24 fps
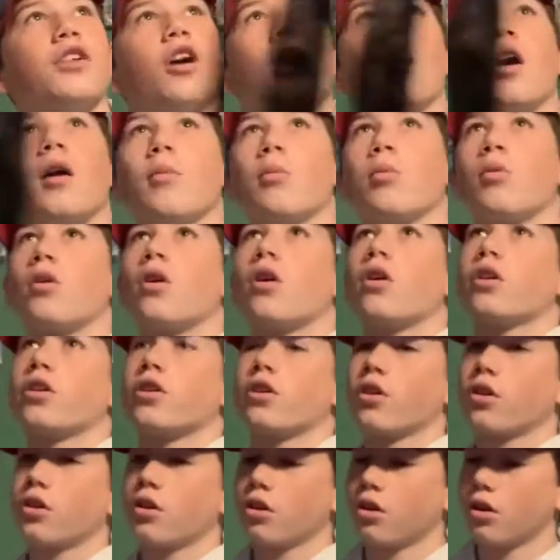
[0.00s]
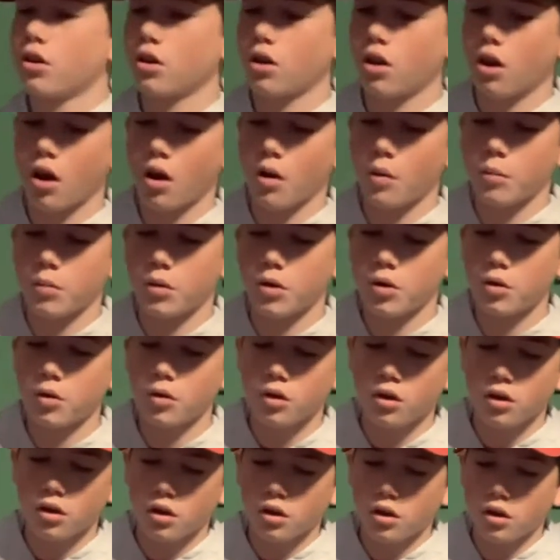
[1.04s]
top water combo.
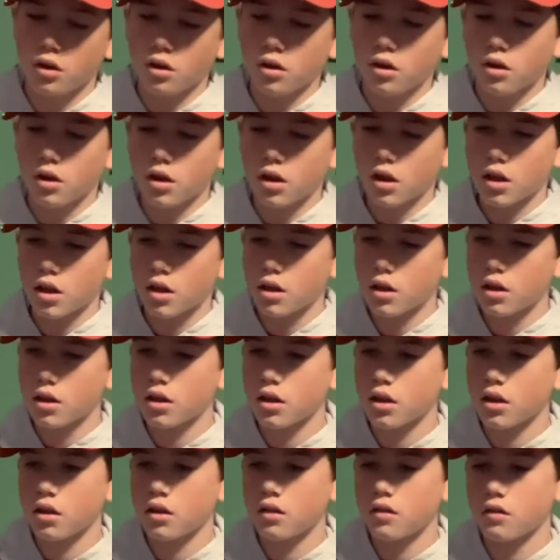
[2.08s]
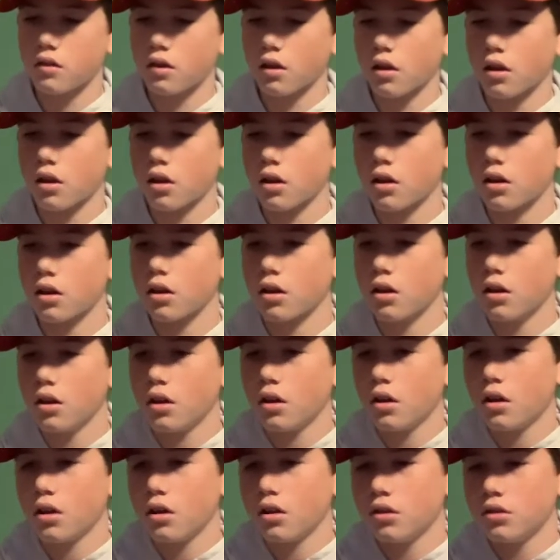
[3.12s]
It is a
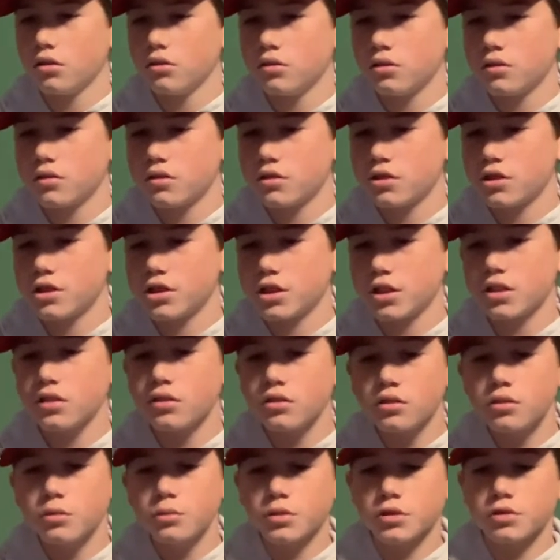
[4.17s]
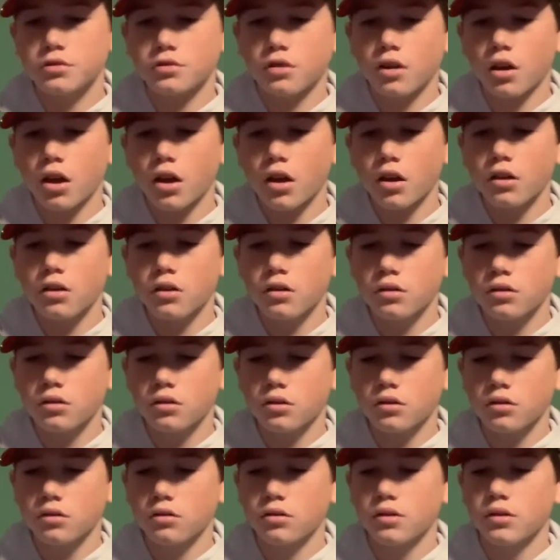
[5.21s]
G Loomis rod.
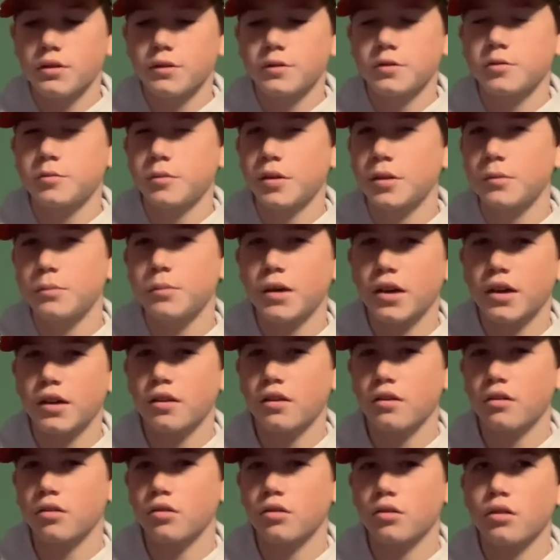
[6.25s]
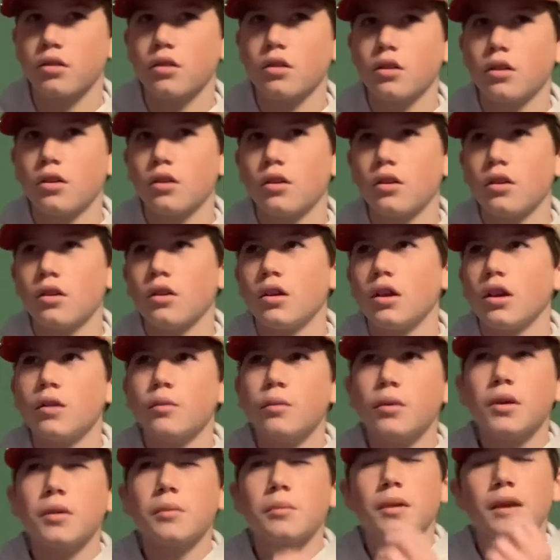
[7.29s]
It was made by another. It
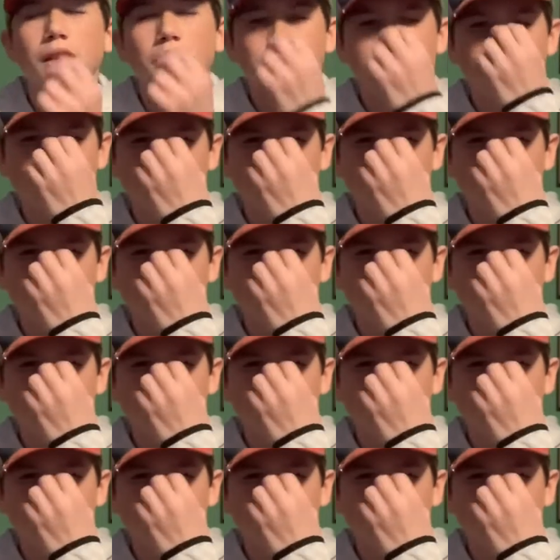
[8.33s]
wasn't made by